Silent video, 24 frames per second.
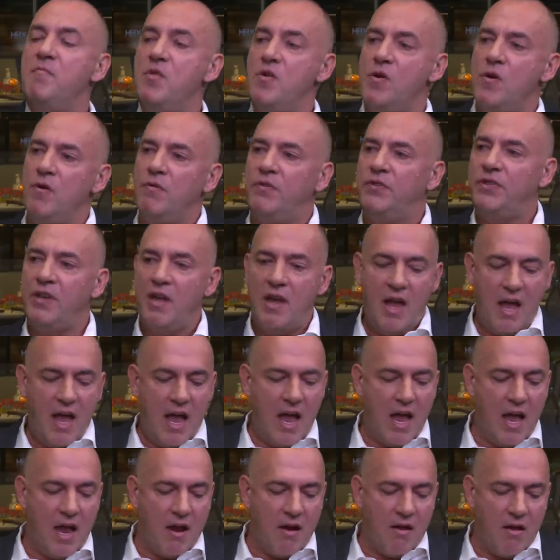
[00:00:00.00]
moves.
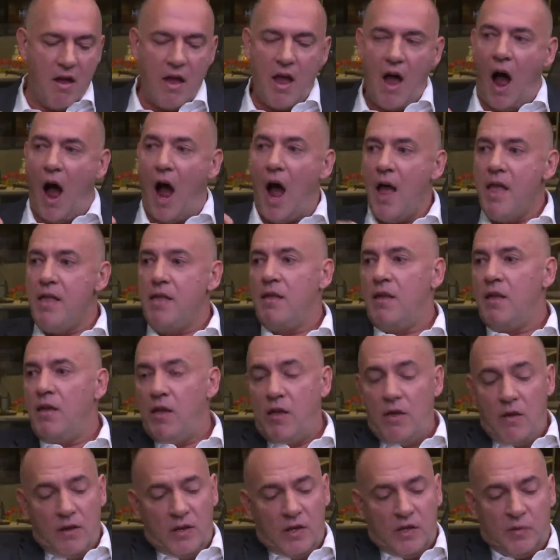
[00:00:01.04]
Yeah. And I,
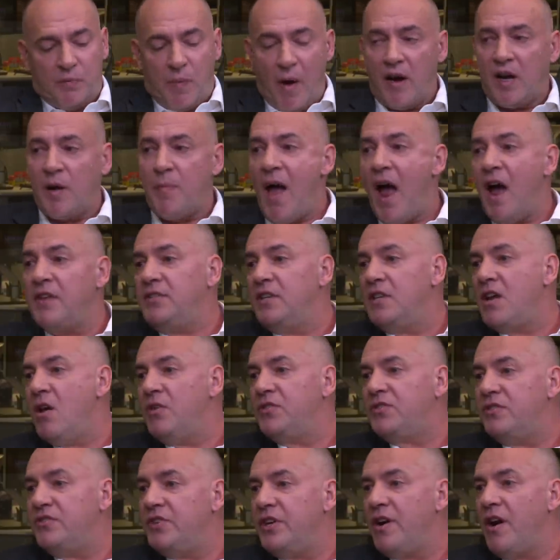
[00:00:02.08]
spare capacity
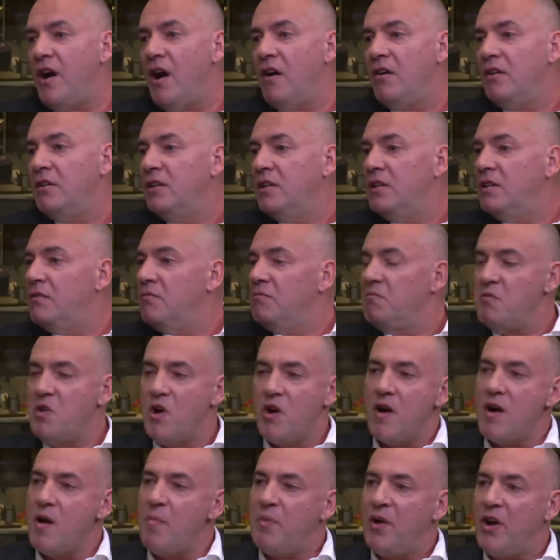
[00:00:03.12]
goes to zero.
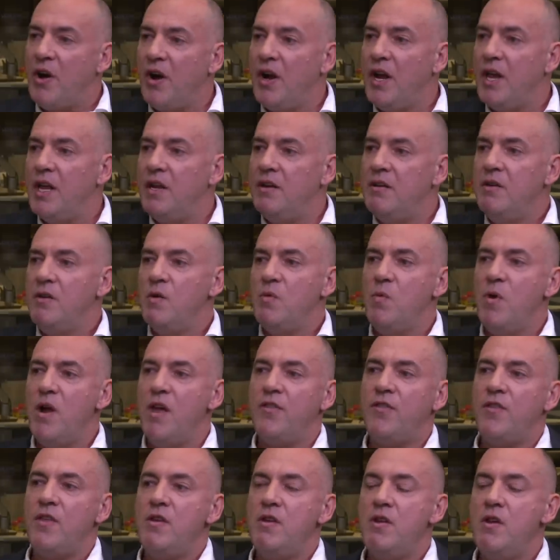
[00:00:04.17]
You're in a period
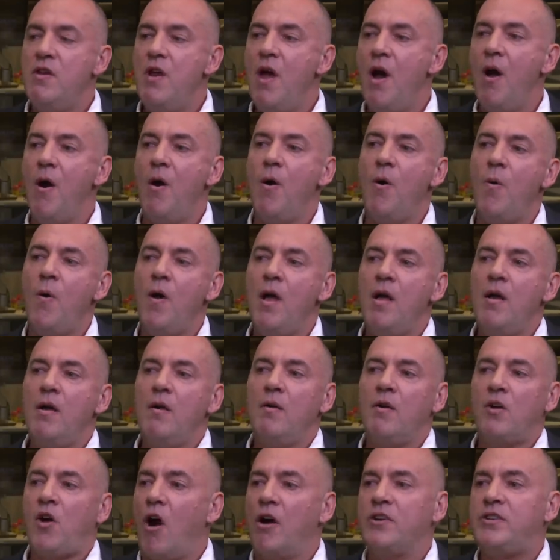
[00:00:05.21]
with no
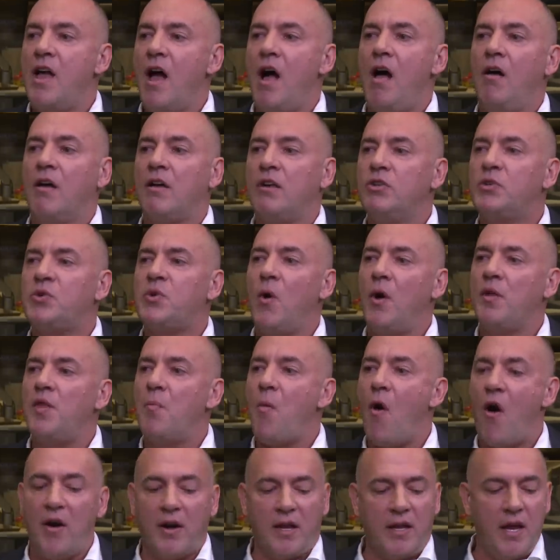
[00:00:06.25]
cartel controlling the
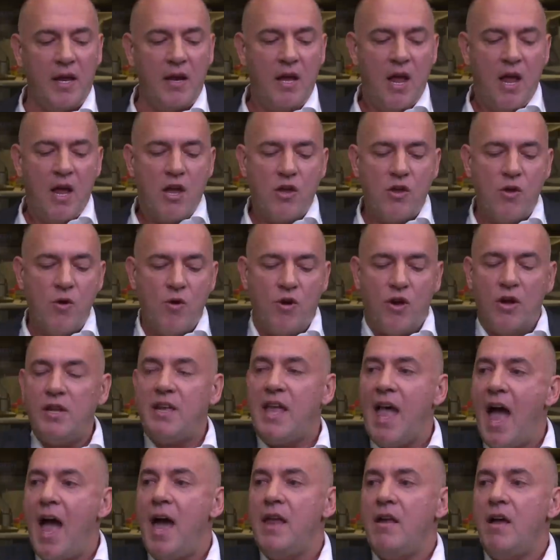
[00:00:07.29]
market. You could
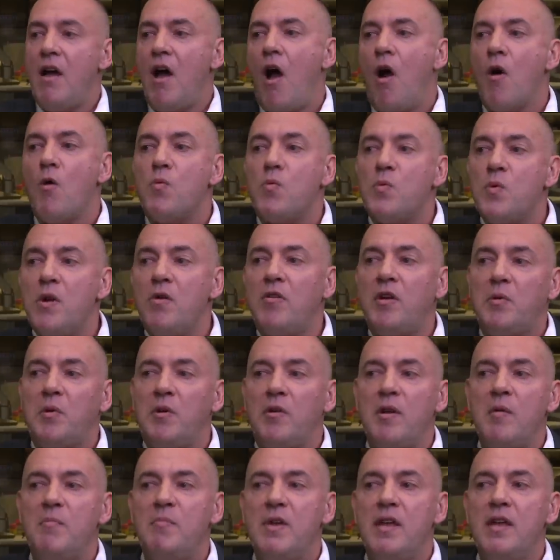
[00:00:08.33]
get a really,
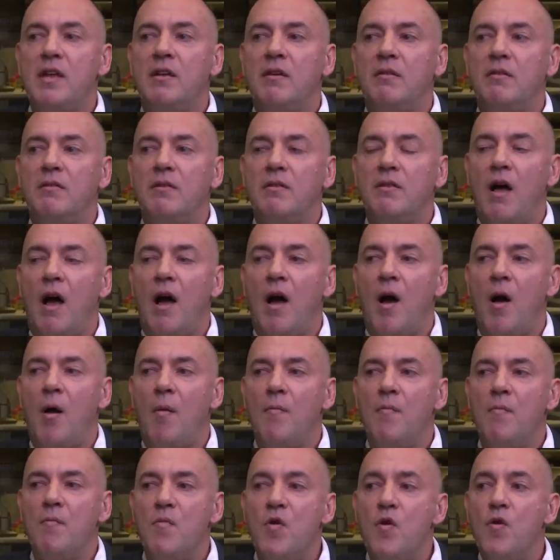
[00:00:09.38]
really big
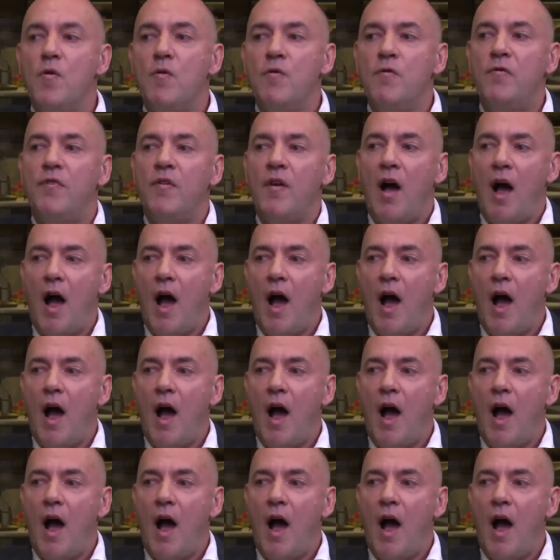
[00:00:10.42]
um, move